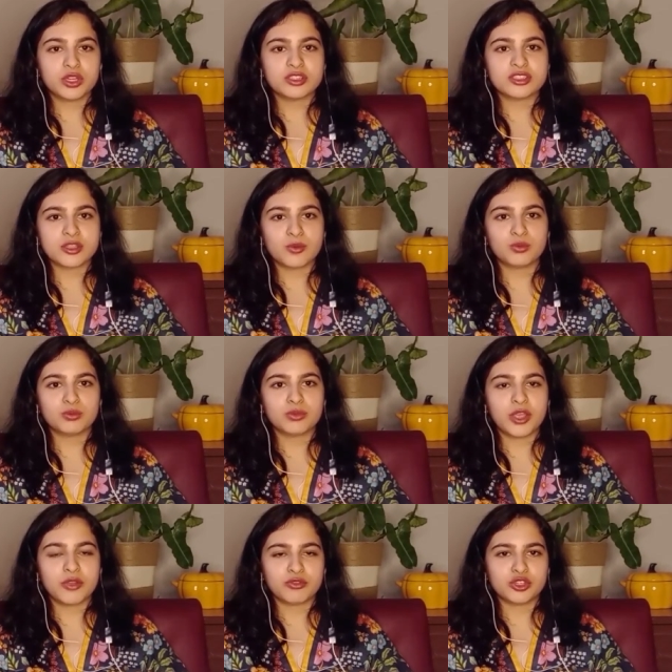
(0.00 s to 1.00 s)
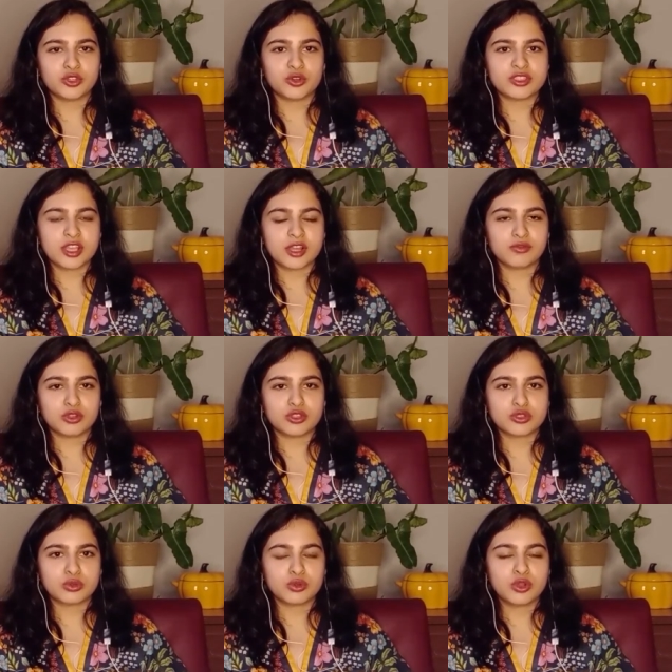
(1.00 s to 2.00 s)
put in some effort yourself
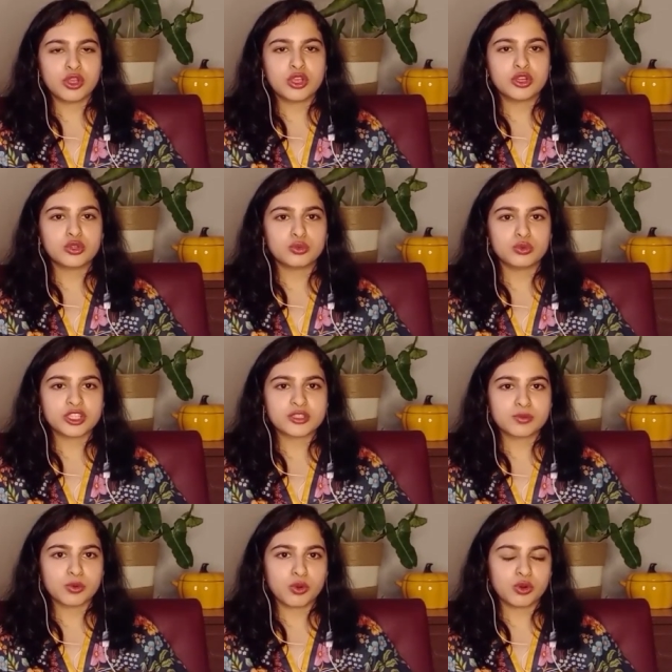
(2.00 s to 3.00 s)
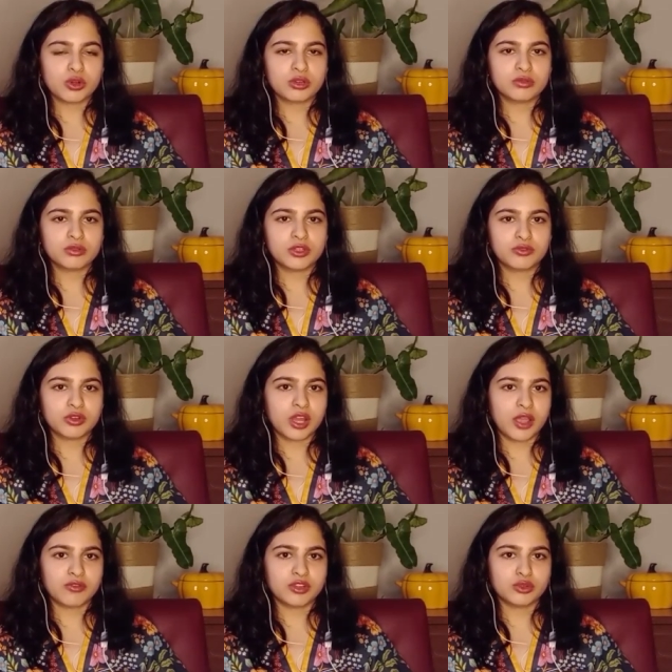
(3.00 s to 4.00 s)
also to explore
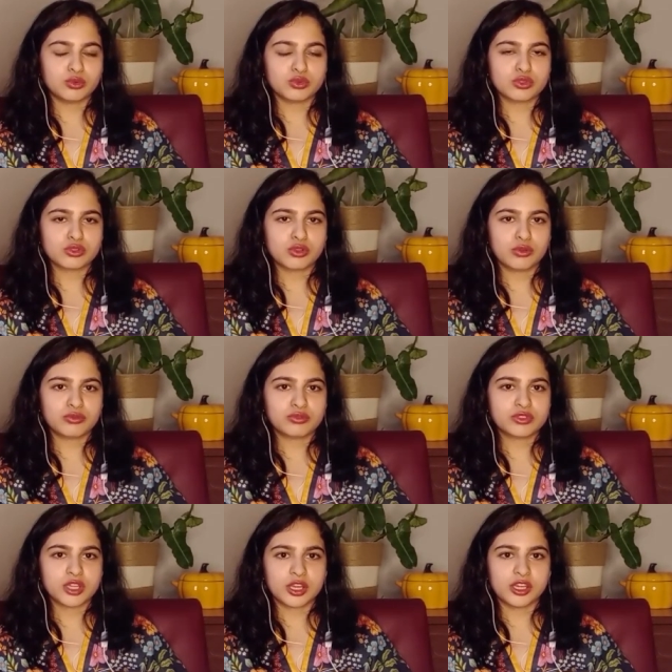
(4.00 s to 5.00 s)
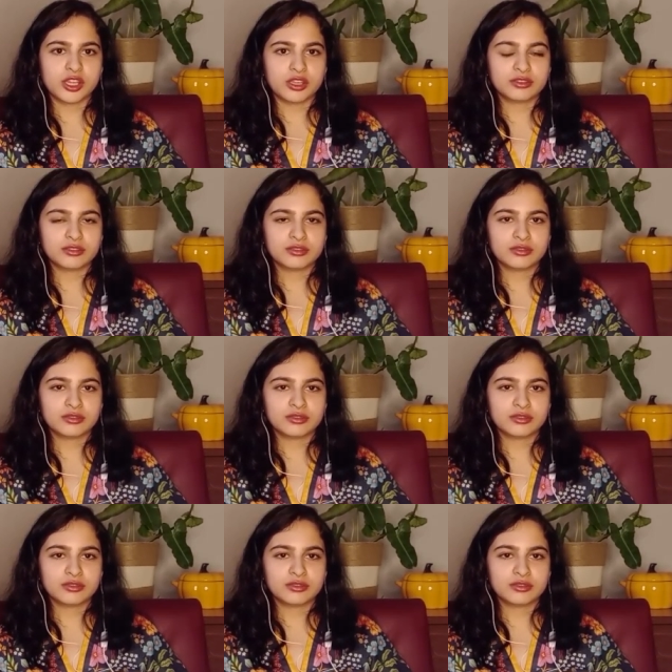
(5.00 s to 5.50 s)
different avenues of studying?